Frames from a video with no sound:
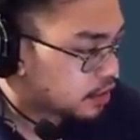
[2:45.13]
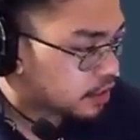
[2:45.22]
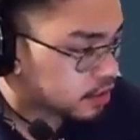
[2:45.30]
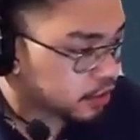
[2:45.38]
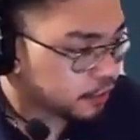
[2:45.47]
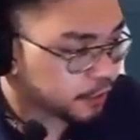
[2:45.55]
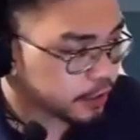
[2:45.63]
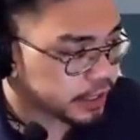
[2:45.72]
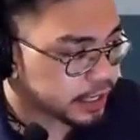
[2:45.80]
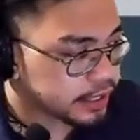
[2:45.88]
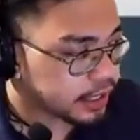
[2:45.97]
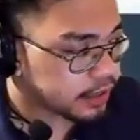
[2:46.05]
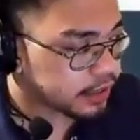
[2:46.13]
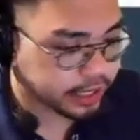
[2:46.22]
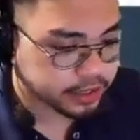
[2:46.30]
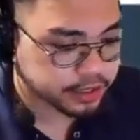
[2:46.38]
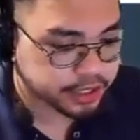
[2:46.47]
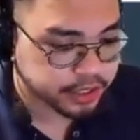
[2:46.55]
So for data
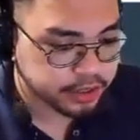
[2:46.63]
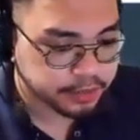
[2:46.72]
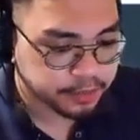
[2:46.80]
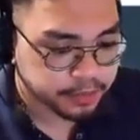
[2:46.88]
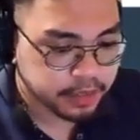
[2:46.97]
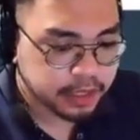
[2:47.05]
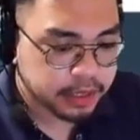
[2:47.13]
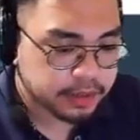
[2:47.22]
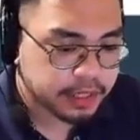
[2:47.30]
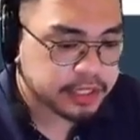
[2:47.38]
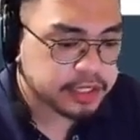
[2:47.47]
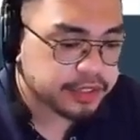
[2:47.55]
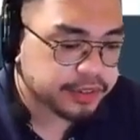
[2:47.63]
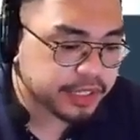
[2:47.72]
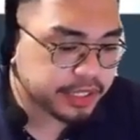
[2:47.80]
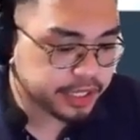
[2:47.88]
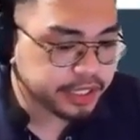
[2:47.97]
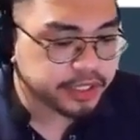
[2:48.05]
collection, this
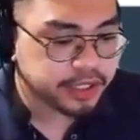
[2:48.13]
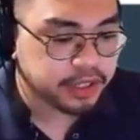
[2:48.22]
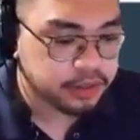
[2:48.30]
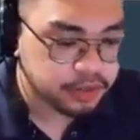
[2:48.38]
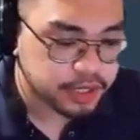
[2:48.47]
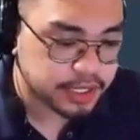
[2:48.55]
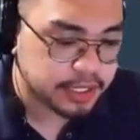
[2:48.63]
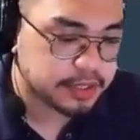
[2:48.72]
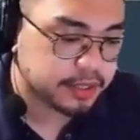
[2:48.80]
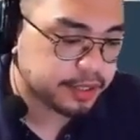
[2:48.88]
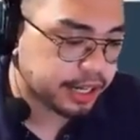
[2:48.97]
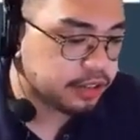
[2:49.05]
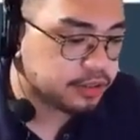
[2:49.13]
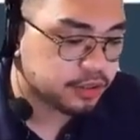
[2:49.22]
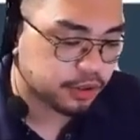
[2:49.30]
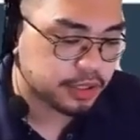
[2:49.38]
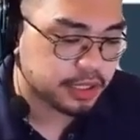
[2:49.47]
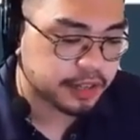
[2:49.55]
research uses
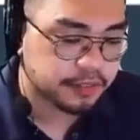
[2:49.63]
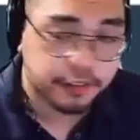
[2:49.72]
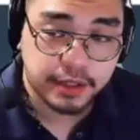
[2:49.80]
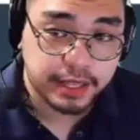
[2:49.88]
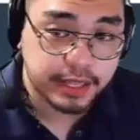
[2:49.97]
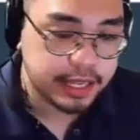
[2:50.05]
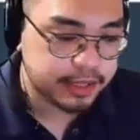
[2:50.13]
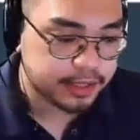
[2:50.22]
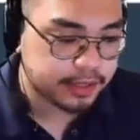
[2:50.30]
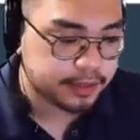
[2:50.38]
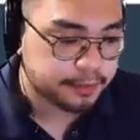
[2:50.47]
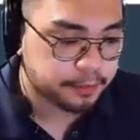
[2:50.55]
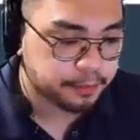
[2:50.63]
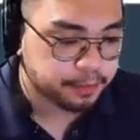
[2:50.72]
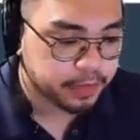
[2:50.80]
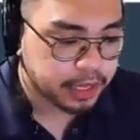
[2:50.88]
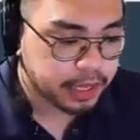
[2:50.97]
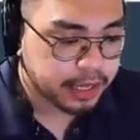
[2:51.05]
crowdsourcing for the data.
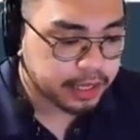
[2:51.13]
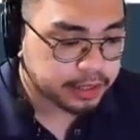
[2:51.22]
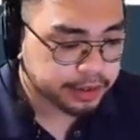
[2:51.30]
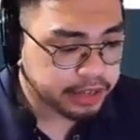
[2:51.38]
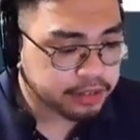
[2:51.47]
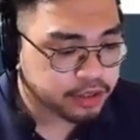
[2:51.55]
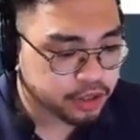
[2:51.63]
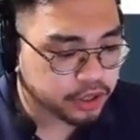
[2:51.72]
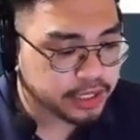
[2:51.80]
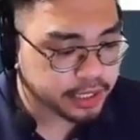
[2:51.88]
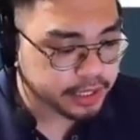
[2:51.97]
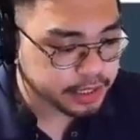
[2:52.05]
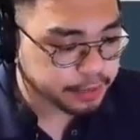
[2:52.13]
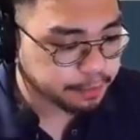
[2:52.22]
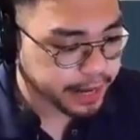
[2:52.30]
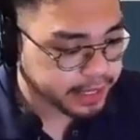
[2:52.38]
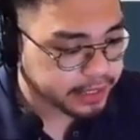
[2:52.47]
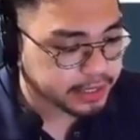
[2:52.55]
Crowdsourcing is the
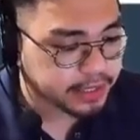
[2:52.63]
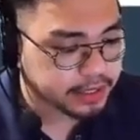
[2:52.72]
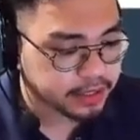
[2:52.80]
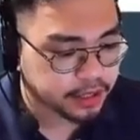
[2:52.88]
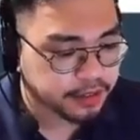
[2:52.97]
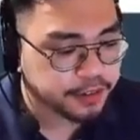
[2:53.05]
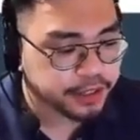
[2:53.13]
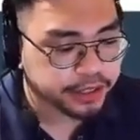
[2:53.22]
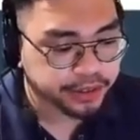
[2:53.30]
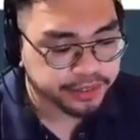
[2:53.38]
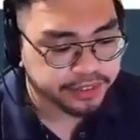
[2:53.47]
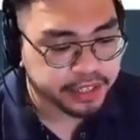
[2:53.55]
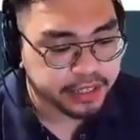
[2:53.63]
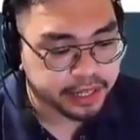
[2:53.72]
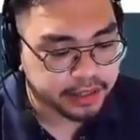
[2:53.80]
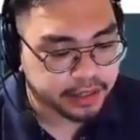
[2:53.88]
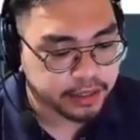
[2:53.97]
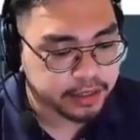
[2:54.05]
practice of retrieving
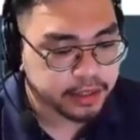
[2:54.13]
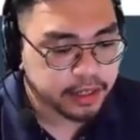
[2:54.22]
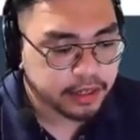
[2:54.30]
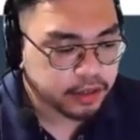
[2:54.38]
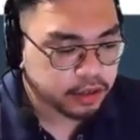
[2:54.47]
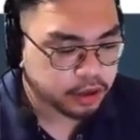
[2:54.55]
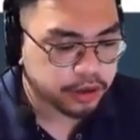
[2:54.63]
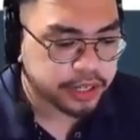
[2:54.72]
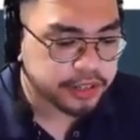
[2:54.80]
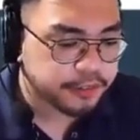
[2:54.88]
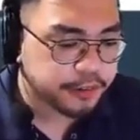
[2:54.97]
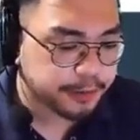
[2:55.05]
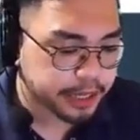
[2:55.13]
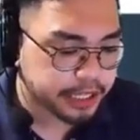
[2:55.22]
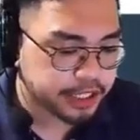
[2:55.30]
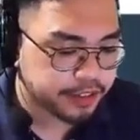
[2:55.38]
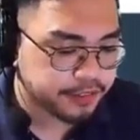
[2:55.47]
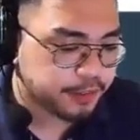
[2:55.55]
data or
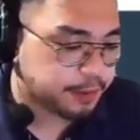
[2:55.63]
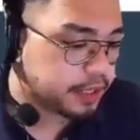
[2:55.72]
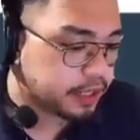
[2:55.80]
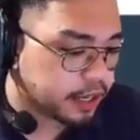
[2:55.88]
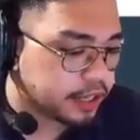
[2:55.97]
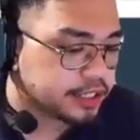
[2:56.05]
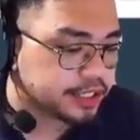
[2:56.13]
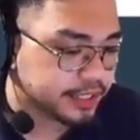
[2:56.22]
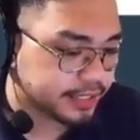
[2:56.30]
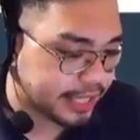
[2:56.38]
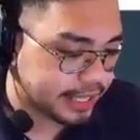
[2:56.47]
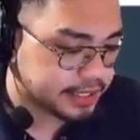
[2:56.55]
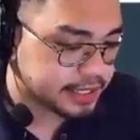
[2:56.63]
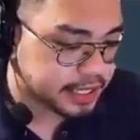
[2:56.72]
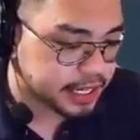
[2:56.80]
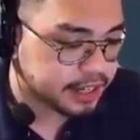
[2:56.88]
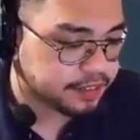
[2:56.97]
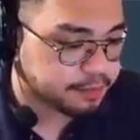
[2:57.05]
information from a large
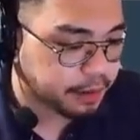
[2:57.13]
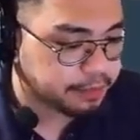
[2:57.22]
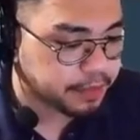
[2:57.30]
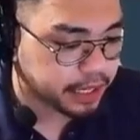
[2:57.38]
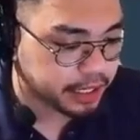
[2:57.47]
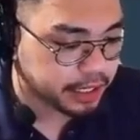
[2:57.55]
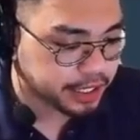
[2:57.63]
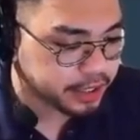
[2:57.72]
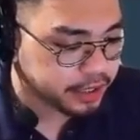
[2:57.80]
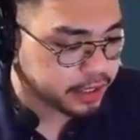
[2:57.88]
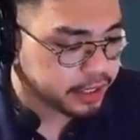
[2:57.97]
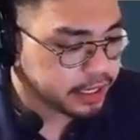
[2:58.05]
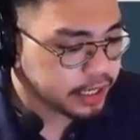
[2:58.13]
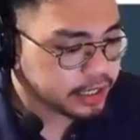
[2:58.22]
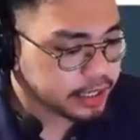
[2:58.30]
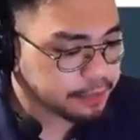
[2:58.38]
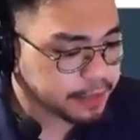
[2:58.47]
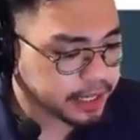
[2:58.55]
density of population,
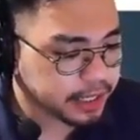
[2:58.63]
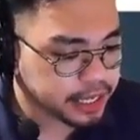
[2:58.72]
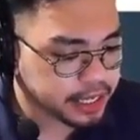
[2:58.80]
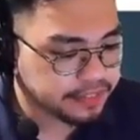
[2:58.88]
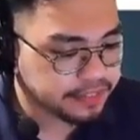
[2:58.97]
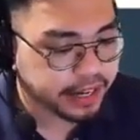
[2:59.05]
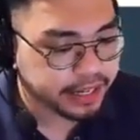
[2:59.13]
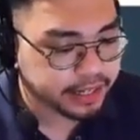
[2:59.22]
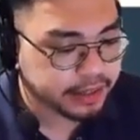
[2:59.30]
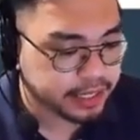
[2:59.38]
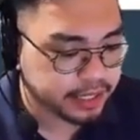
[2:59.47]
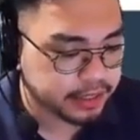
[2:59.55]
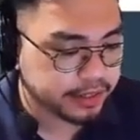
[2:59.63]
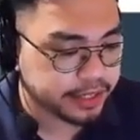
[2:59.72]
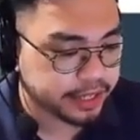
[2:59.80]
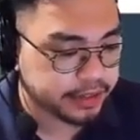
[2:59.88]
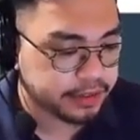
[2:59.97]
typically via the internet.